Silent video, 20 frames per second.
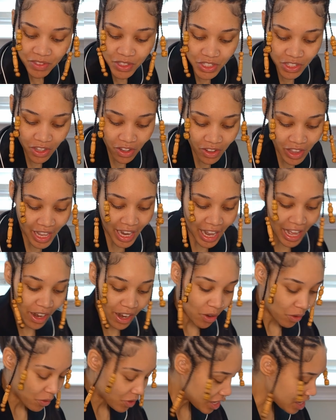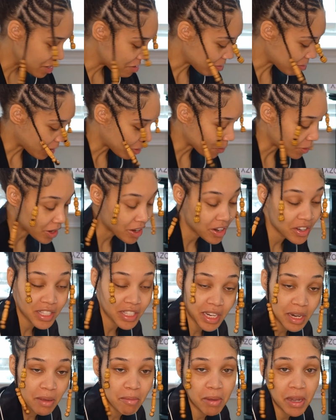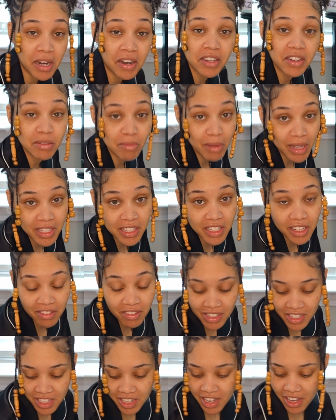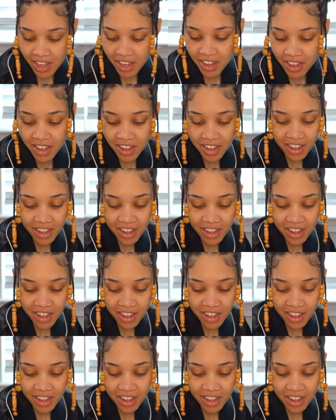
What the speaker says: so that I don't eat my words and embarrass myself today,